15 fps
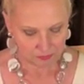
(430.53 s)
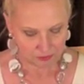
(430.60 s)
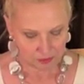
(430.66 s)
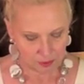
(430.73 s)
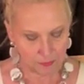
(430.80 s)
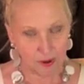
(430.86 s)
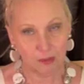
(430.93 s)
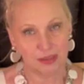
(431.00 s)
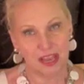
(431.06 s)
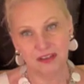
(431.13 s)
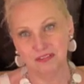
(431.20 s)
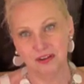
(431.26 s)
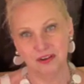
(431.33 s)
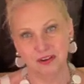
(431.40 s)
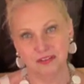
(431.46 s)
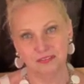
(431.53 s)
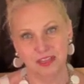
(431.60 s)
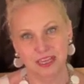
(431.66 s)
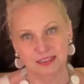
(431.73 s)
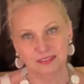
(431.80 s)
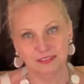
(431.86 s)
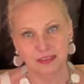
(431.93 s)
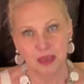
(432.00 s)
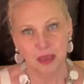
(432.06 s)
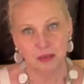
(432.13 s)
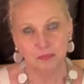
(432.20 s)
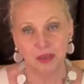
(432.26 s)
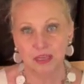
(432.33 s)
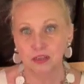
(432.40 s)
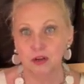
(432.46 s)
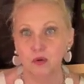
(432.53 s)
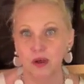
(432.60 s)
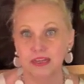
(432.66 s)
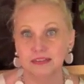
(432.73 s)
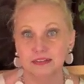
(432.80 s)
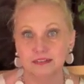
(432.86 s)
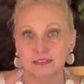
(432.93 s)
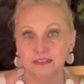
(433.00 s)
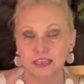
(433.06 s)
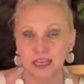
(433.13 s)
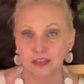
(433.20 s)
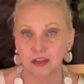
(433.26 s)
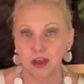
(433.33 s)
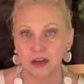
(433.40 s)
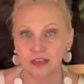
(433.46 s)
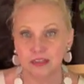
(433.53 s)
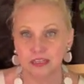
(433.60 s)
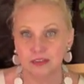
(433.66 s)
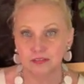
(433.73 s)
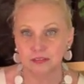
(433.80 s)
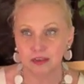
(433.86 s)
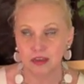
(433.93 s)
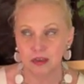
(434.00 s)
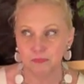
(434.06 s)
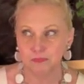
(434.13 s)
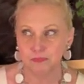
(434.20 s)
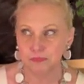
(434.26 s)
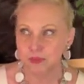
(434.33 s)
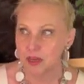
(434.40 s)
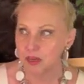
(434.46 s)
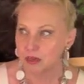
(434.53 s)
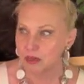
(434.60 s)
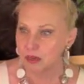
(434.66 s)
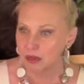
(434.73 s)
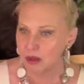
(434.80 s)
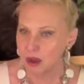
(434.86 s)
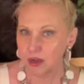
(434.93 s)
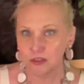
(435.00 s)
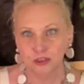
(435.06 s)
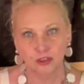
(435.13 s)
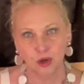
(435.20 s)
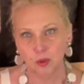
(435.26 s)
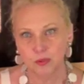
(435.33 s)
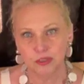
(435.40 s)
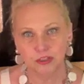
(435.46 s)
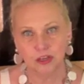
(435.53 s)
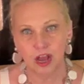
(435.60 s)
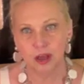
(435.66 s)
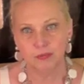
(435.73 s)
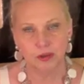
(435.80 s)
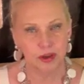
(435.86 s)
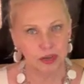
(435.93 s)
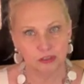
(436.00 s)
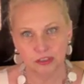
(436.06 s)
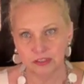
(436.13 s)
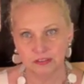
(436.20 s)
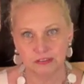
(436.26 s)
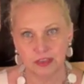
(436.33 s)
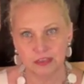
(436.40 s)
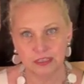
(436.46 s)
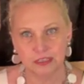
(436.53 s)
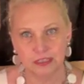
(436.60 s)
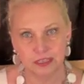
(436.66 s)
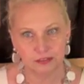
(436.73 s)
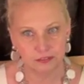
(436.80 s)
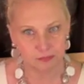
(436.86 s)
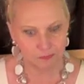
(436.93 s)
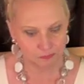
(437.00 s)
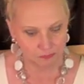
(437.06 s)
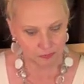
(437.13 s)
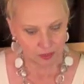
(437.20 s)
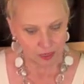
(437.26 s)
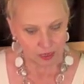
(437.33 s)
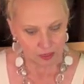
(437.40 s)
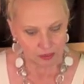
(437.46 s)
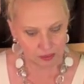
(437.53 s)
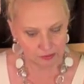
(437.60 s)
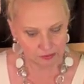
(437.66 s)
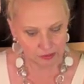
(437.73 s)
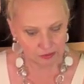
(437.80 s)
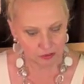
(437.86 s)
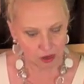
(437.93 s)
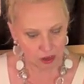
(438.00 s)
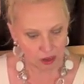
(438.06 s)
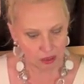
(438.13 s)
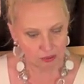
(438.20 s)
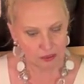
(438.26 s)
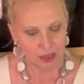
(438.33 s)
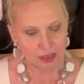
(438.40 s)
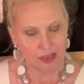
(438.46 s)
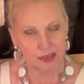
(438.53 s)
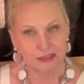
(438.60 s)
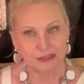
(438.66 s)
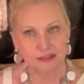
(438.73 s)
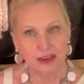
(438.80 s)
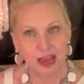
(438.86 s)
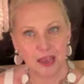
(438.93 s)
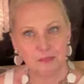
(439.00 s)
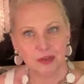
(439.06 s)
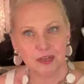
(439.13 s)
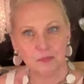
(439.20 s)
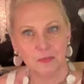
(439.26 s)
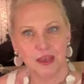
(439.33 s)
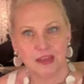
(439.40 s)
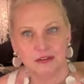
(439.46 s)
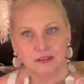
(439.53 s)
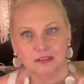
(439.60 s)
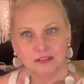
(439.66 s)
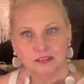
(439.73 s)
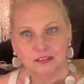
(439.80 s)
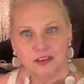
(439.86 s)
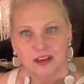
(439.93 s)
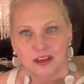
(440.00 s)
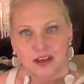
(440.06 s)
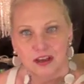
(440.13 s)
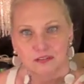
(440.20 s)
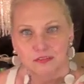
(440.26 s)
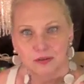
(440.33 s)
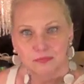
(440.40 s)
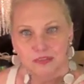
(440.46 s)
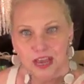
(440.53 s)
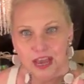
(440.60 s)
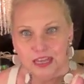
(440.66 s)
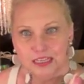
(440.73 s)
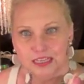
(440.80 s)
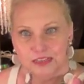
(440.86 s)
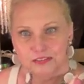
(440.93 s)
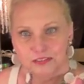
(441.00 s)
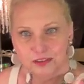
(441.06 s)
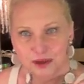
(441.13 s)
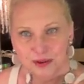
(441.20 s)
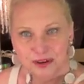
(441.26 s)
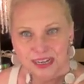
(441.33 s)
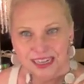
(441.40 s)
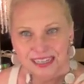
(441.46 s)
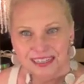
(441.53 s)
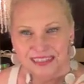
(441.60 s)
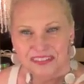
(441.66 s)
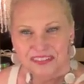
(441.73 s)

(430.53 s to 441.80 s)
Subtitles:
You probably haven't heard of this, but I did see a lot of these on Joma Shop. They're actually selling these. This is called Diamond Petals from Thalia Sodi.